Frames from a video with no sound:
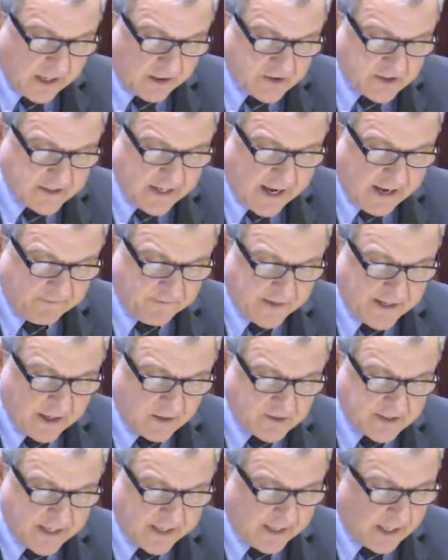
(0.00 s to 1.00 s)
our staff are
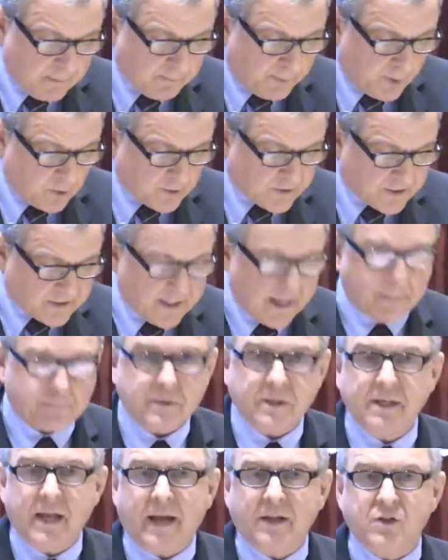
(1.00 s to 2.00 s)
now taking bold
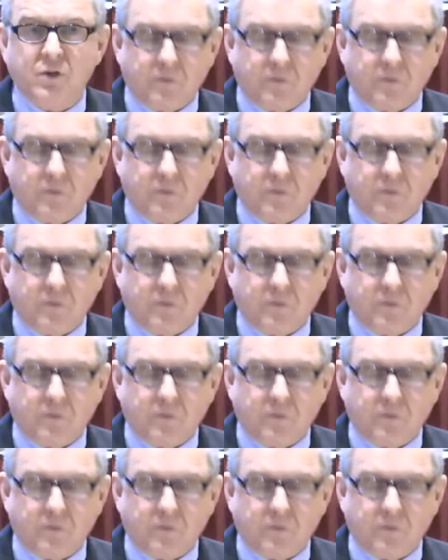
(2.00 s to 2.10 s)
steps in that